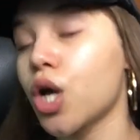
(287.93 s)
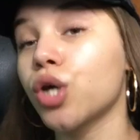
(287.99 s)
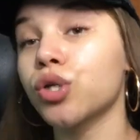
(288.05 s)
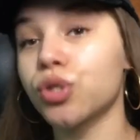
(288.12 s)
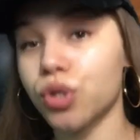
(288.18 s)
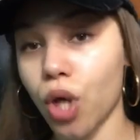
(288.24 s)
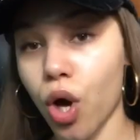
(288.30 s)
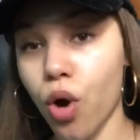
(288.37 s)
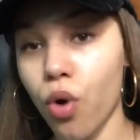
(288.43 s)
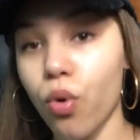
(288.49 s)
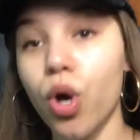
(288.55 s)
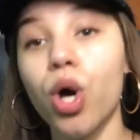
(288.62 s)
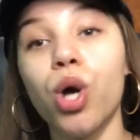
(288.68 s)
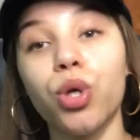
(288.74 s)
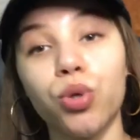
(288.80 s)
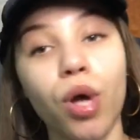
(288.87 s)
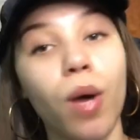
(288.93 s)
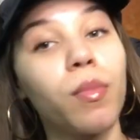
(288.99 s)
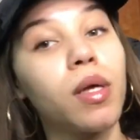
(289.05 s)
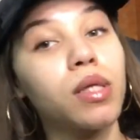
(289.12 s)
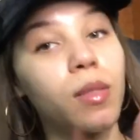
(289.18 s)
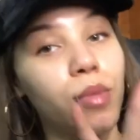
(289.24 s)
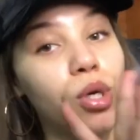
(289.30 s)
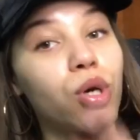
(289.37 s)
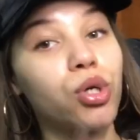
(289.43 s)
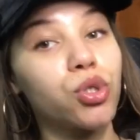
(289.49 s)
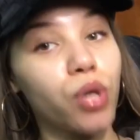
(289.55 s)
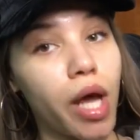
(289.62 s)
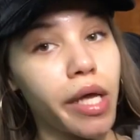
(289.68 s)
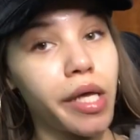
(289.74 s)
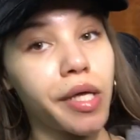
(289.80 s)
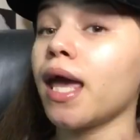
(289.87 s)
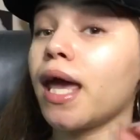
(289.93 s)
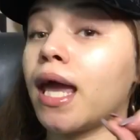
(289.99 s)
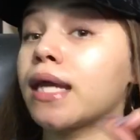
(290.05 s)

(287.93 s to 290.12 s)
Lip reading: So, you know, I'm like, let me go try it.